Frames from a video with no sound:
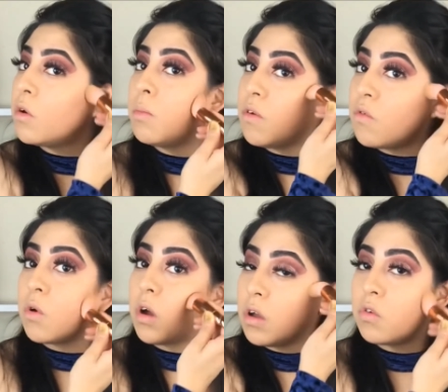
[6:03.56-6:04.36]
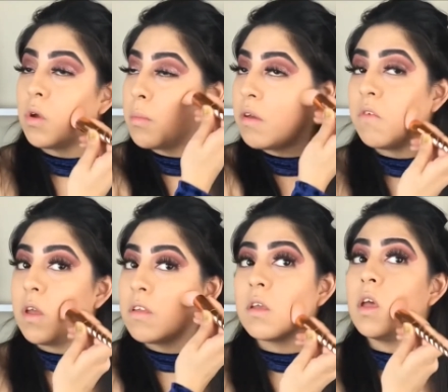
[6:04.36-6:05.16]
before contouring my
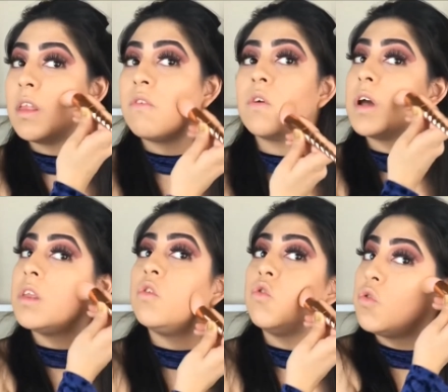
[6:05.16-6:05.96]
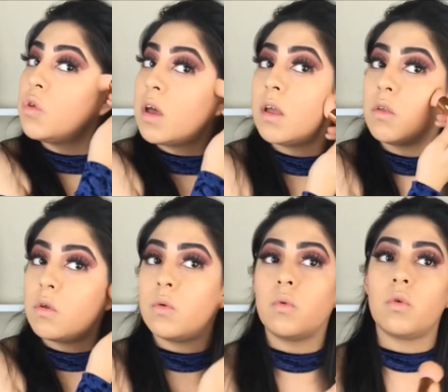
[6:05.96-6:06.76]
face, and I forgot to do that.
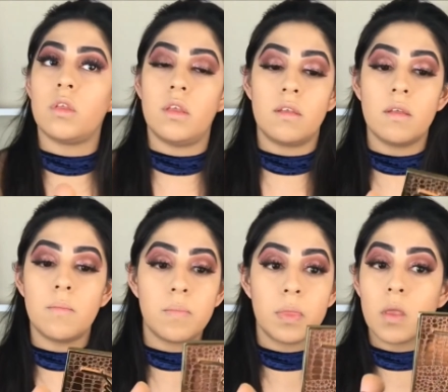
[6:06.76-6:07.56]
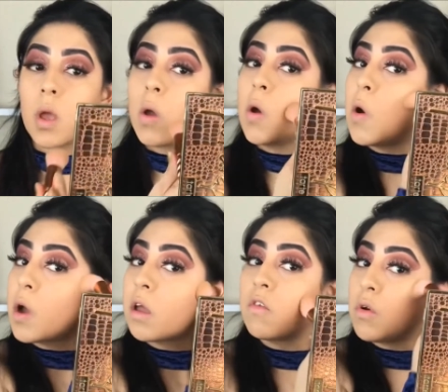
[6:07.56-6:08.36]
Oh goodness.
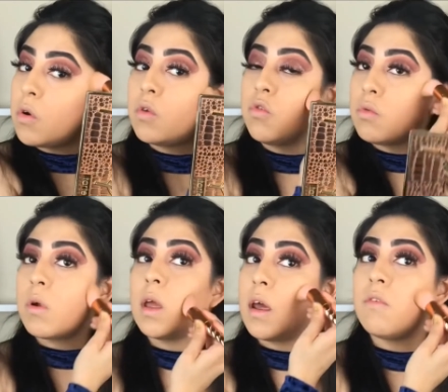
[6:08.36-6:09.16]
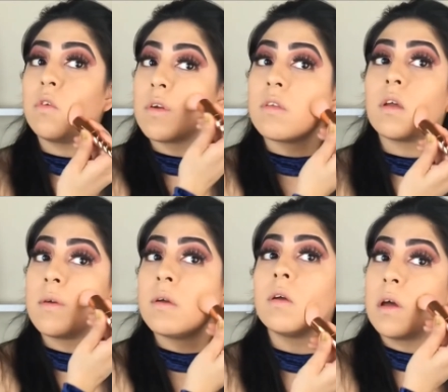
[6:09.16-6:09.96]
Okay, so I'll do right after because I
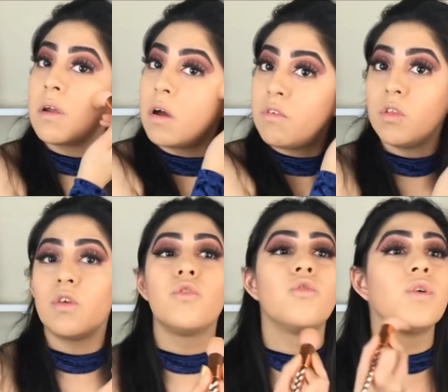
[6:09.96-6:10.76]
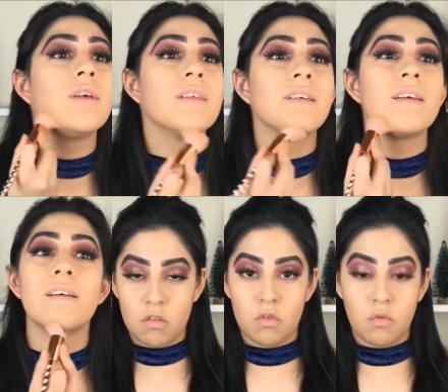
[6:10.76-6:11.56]
don't have another choice.
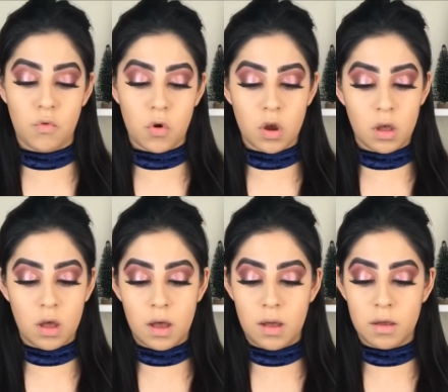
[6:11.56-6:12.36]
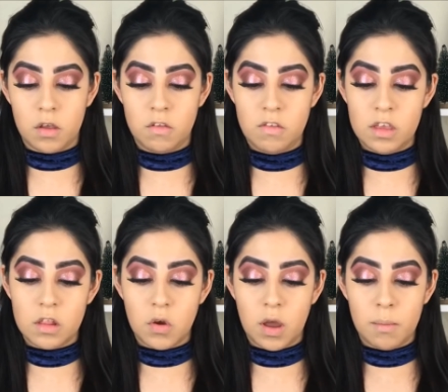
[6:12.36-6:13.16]
So for
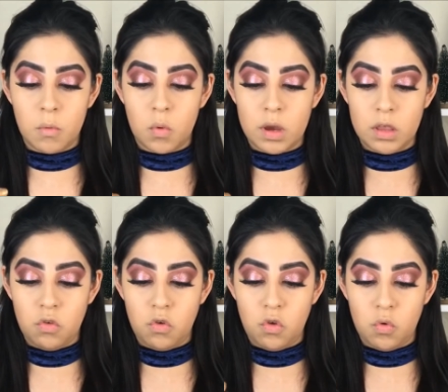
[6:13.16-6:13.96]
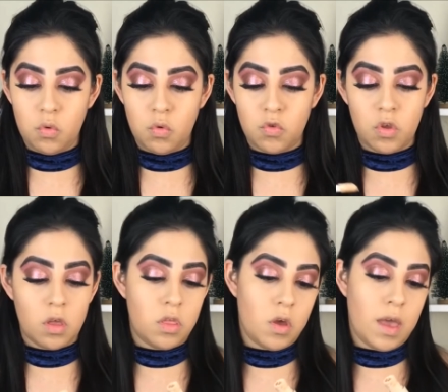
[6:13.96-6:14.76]
concealer, I'm going to use
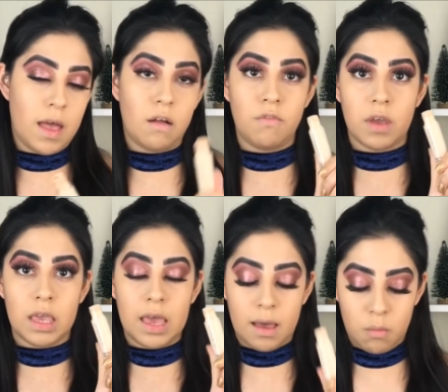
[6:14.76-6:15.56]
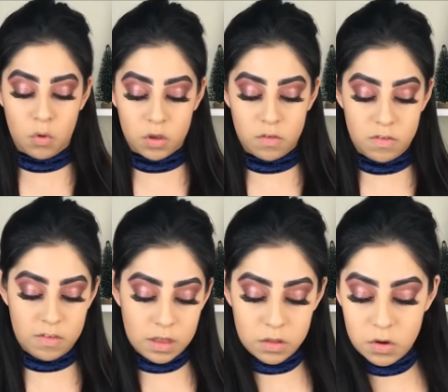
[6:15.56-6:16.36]
the e.l.f. Camo
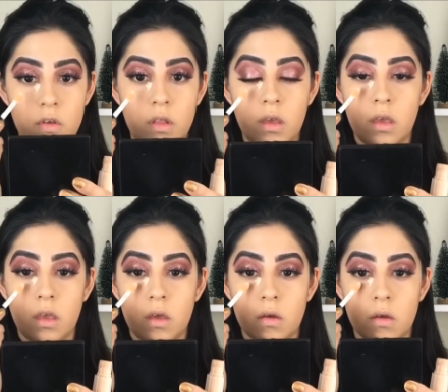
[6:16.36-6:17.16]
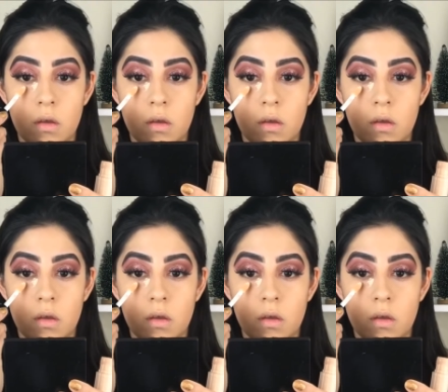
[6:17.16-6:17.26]
Concealer. Here,